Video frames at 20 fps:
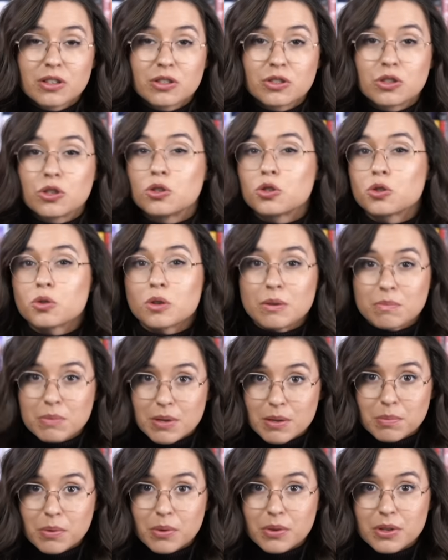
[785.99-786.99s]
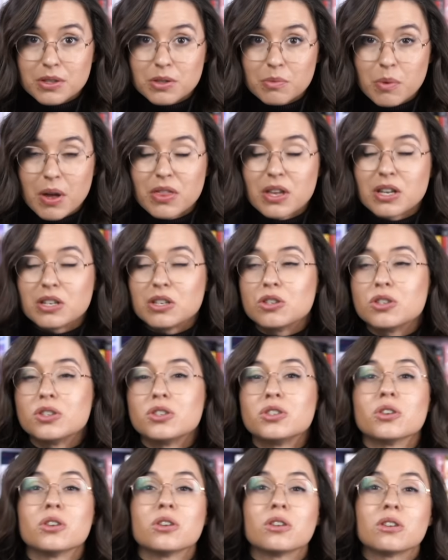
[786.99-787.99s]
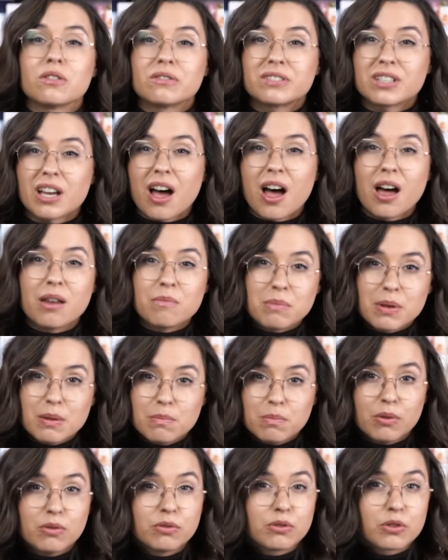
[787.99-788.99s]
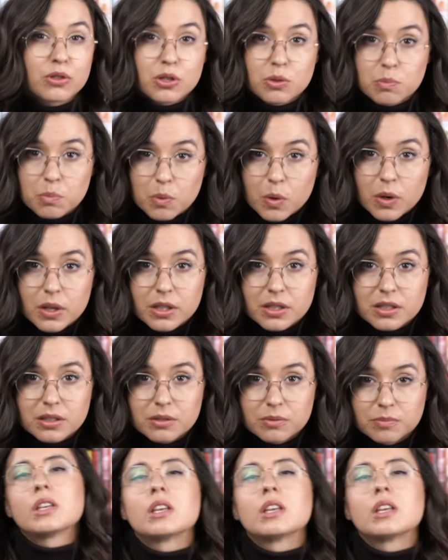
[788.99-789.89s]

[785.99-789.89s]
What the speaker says: to treat people this way. They deserve to hunt people for sport.